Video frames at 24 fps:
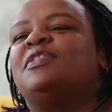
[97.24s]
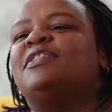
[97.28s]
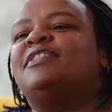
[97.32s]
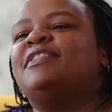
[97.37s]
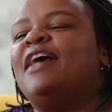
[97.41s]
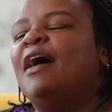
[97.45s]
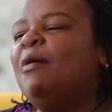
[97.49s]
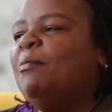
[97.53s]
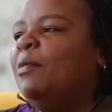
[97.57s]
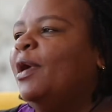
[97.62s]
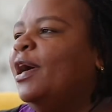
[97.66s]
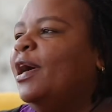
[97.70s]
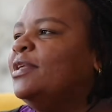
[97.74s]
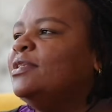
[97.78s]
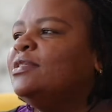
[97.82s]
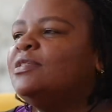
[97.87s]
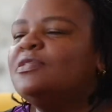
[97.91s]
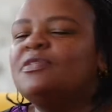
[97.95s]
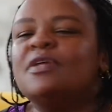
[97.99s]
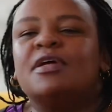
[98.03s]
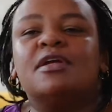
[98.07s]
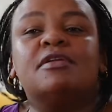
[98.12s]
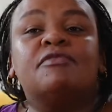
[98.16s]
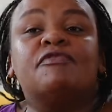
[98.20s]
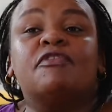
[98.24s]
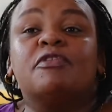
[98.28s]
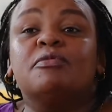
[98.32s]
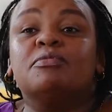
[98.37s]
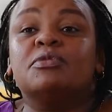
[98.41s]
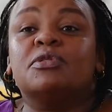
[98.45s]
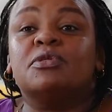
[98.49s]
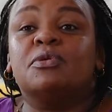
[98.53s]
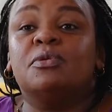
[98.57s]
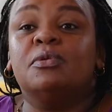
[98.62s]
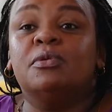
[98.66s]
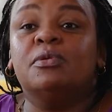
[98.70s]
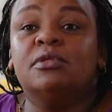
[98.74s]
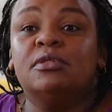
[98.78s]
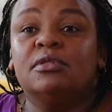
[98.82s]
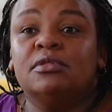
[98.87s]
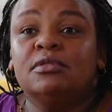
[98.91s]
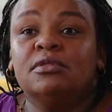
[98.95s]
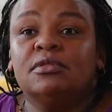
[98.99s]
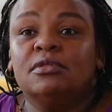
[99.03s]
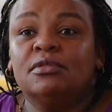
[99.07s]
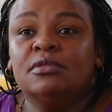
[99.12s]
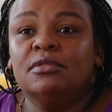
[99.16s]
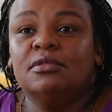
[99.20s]
someone straight from school
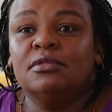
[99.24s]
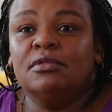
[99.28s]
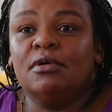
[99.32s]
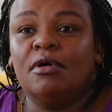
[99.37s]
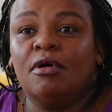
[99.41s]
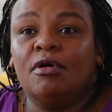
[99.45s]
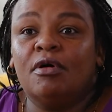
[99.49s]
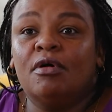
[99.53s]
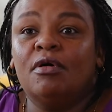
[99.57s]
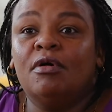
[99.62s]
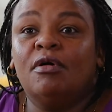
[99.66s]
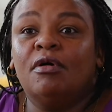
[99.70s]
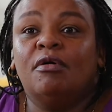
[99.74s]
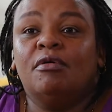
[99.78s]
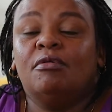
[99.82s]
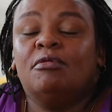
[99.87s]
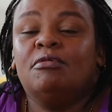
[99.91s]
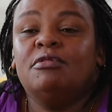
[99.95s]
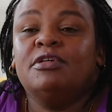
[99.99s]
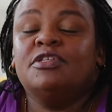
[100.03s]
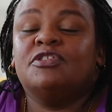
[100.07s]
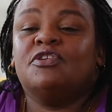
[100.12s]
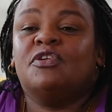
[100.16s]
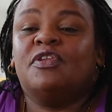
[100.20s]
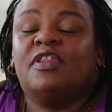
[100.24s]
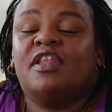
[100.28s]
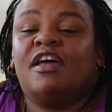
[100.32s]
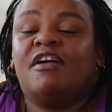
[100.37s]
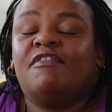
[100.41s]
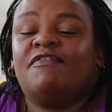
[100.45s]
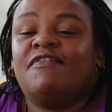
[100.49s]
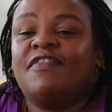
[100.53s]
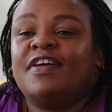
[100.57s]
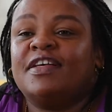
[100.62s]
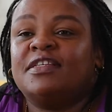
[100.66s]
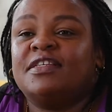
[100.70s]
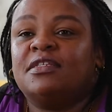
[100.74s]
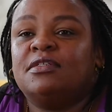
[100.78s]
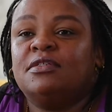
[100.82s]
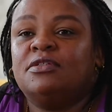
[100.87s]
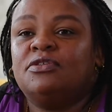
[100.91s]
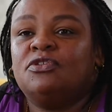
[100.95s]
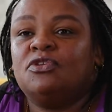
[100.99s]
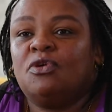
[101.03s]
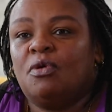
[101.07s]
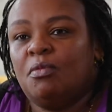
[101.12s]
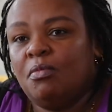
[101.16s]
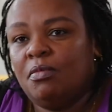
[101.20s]
or who is on their
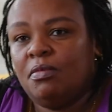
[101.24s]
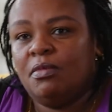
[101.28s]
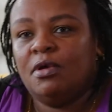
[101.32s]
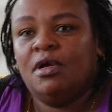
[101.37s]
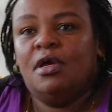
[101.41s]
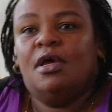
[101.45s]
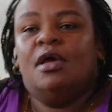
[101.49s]
first job